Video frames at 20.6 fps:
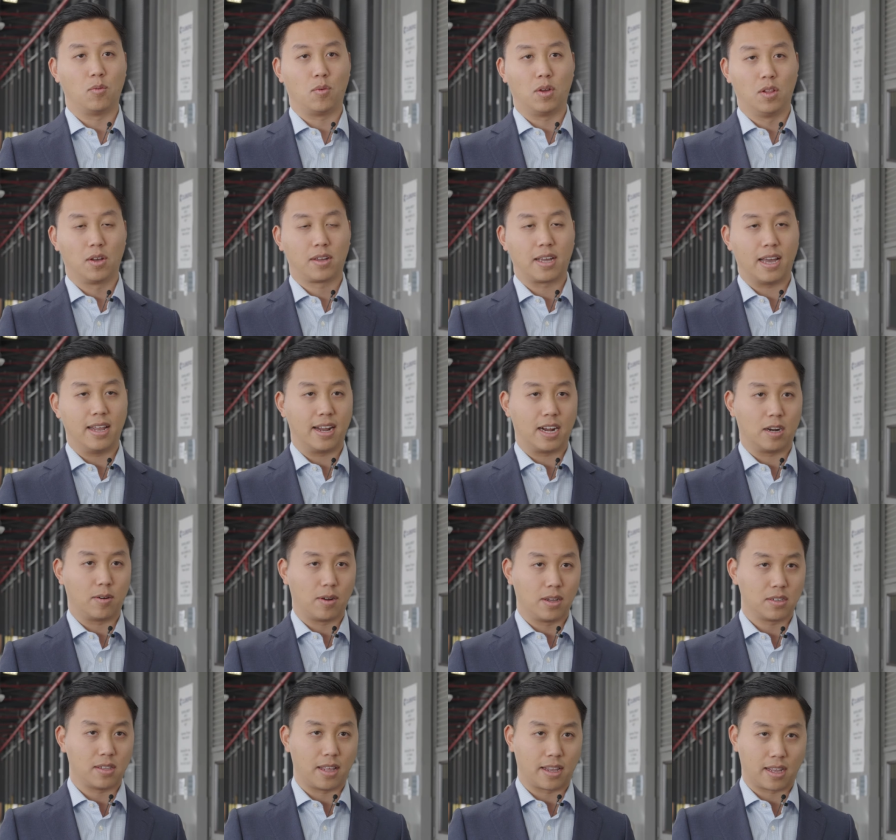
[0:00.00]
we look at
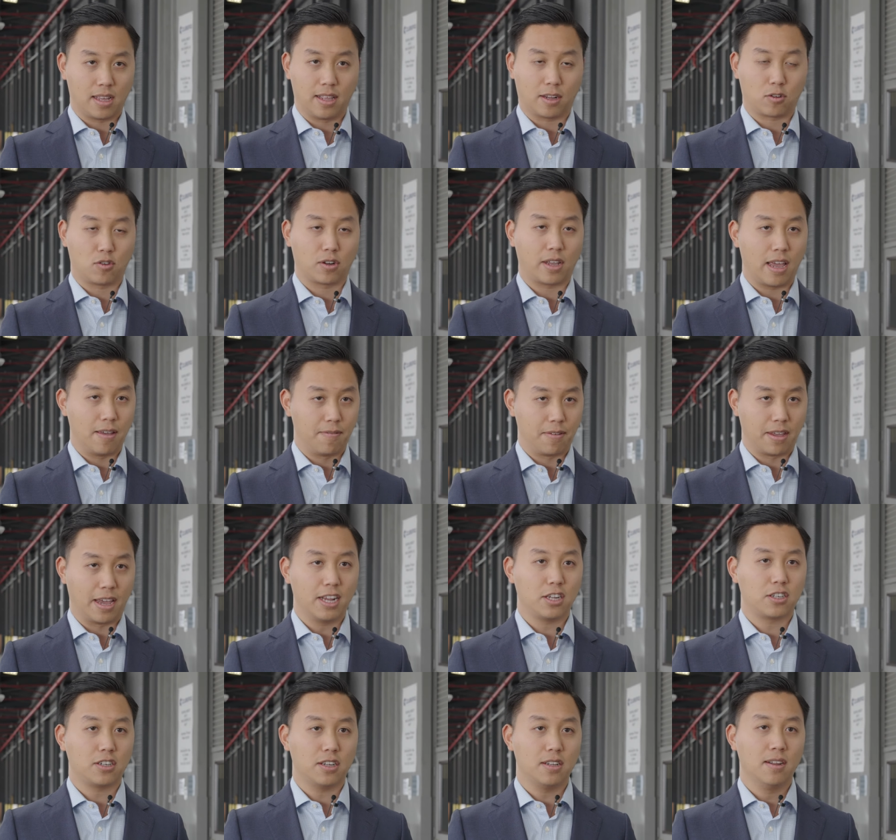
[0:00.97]
areas like electric
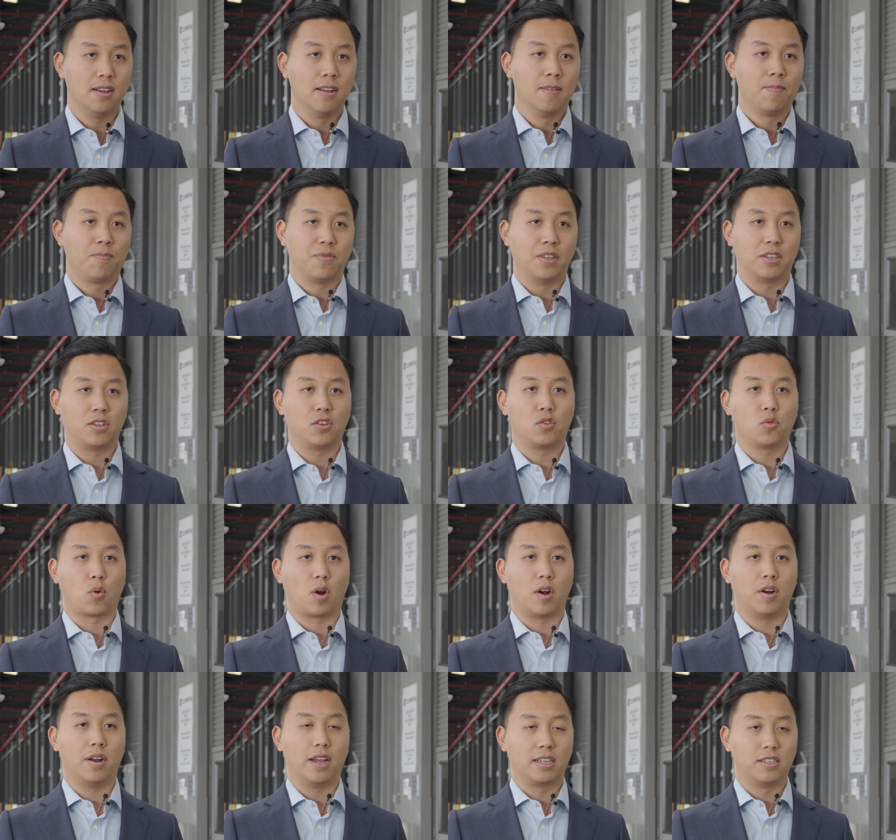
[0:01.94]
aviation, this is
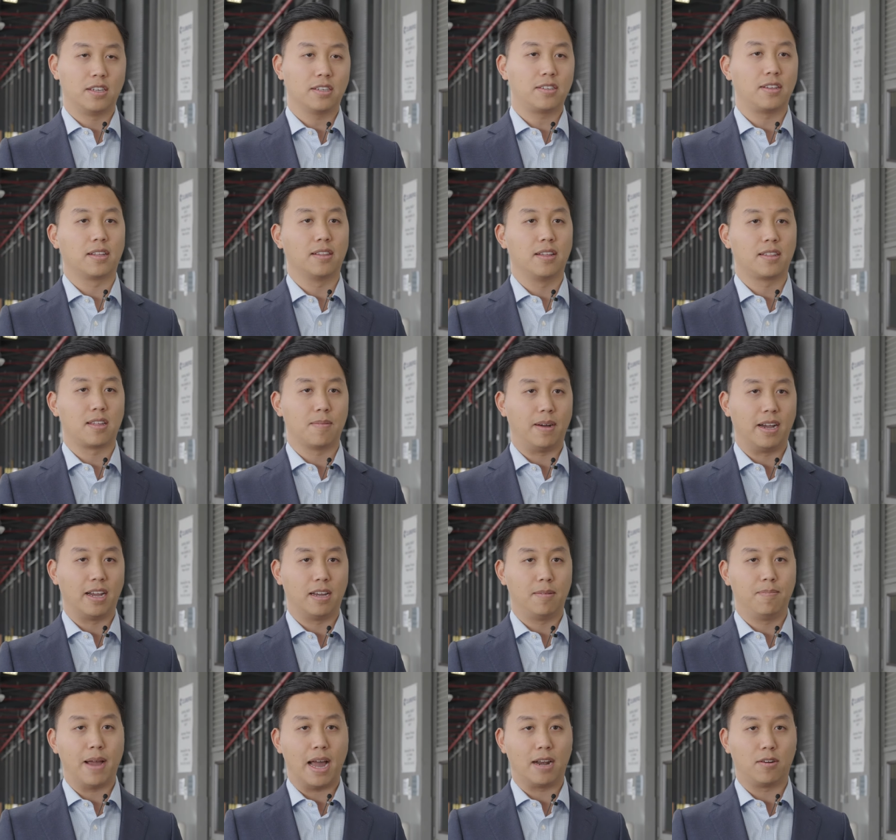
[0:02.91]
where existing lithium
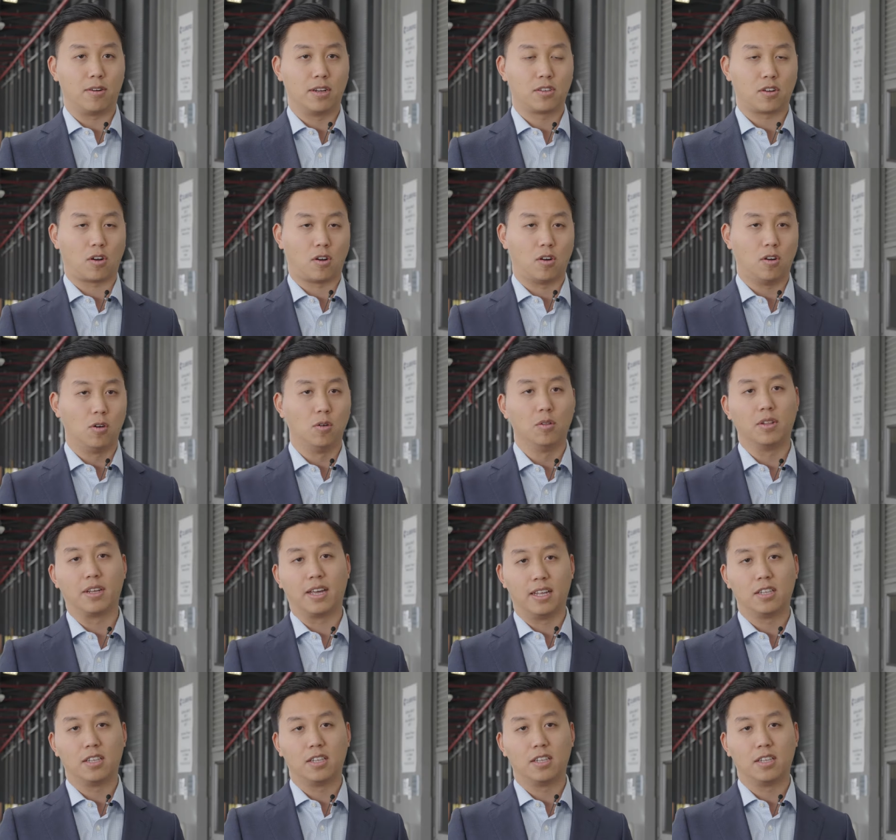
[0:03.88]
ion batteries are wholly